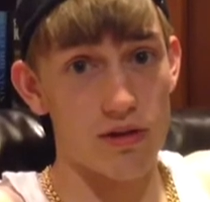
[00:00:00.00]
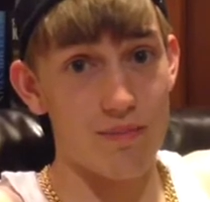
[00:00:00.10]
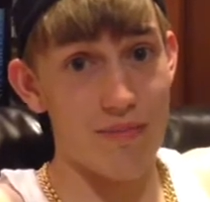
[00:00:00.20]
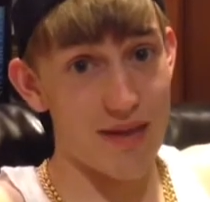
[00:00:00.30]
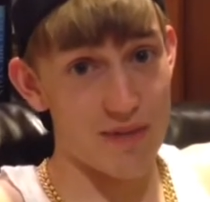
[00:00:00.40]

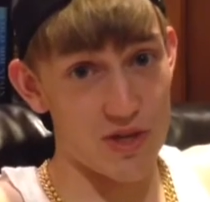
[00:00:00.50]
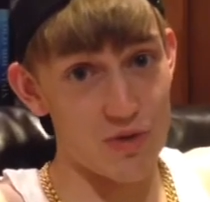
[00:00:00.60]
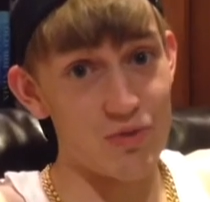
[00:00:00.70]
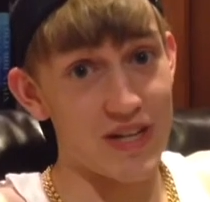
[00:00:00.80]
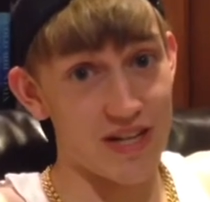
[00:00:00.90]
Maybe
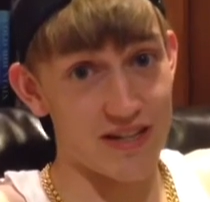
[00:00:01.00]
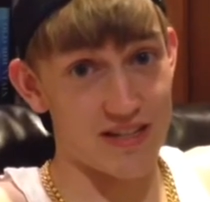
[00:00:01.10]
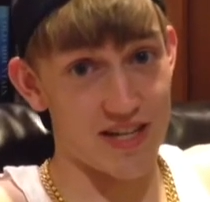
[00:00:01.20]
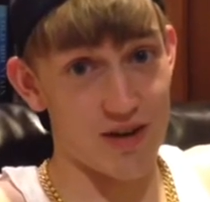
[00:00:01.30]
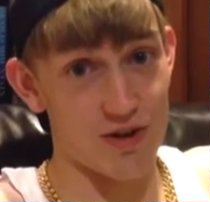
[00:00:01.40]
you needed to
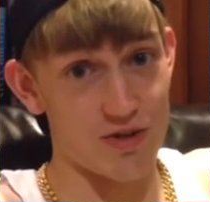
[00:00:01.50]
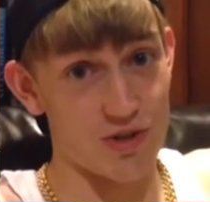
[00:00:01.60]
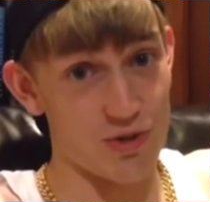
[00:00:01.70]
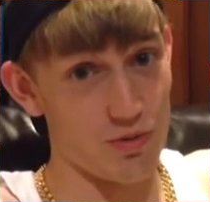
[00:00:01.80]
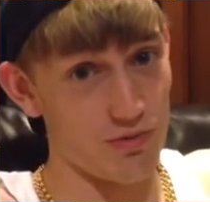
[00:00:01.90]
hear it
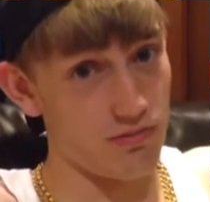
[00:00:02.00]
too.